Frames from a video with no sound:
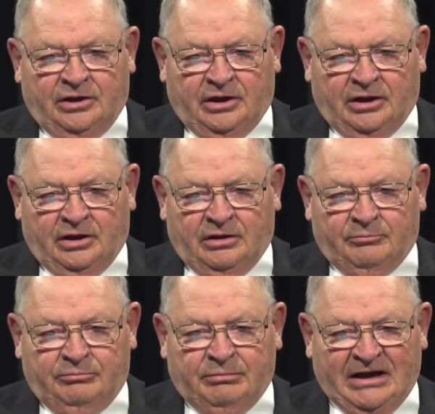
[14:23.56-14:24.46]
uh,
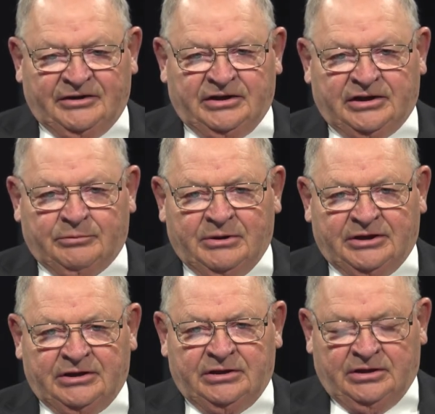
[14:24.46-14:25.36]
bonding
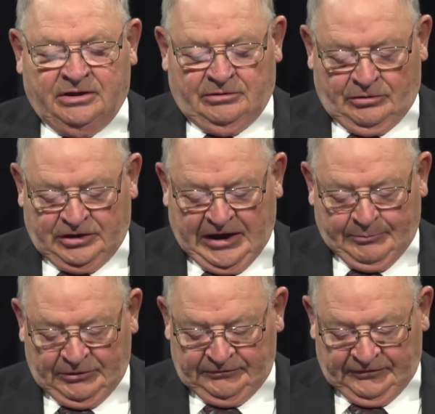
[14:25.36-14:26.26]
committee or
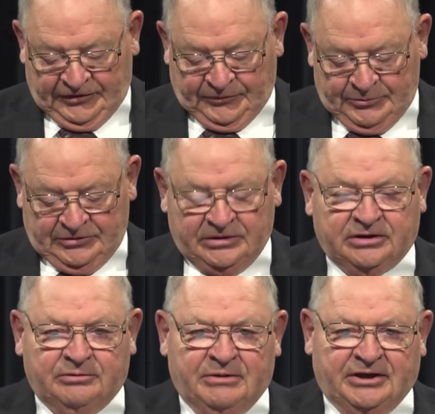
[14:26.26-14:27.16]
capital investment
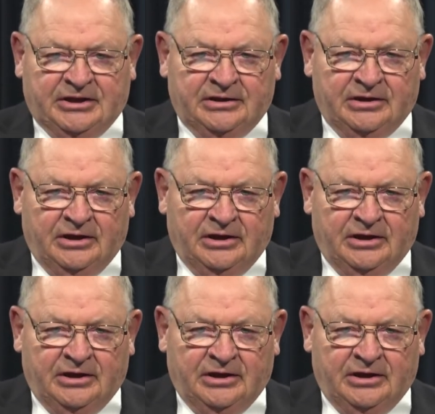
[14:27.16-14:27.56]
committee.